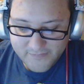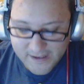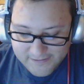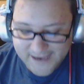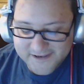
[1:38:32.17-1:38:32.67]

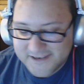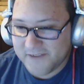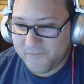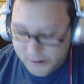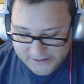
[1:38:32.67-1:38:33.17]
This is a
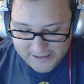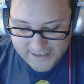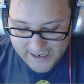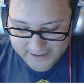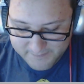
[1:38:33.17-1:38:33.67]
14
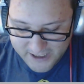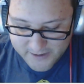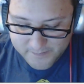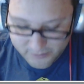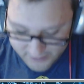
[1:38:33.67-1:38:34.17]

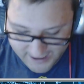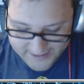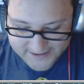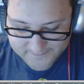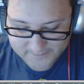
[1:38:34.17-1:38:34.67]
nanometer plus.